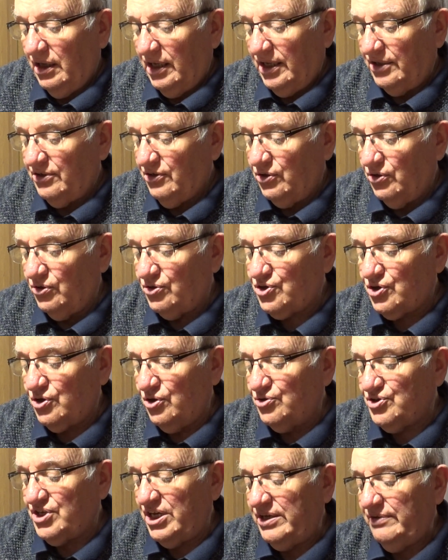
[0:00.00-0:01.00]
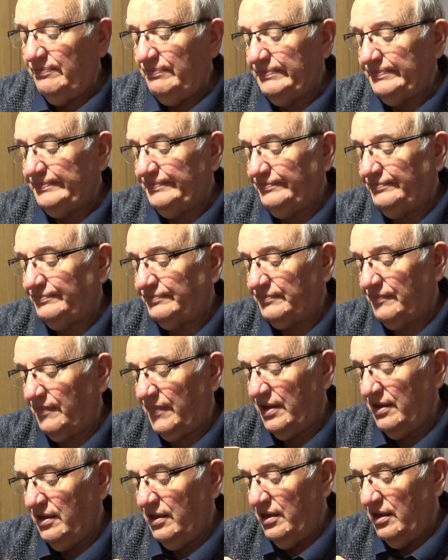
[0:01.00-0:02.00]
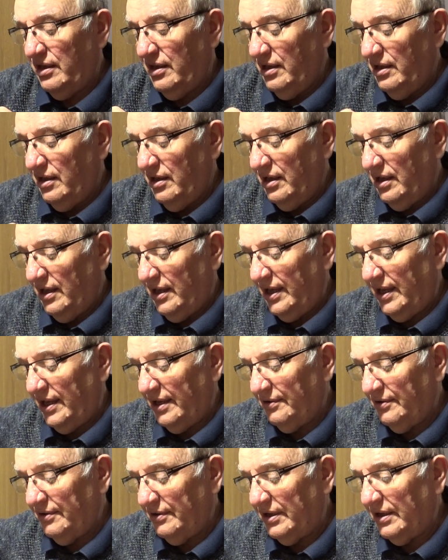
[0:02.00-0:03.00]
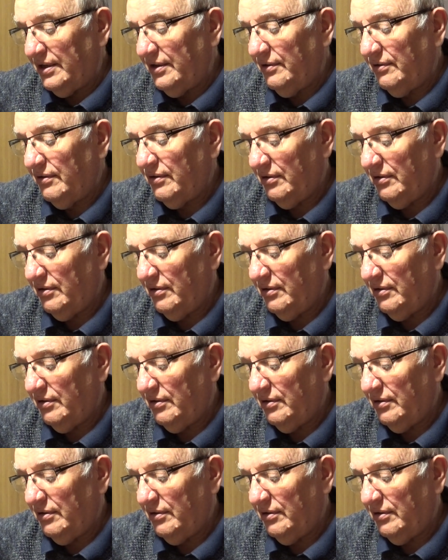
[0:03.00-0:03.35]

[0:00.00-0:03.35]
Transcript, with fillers: And the horse goes in and uh,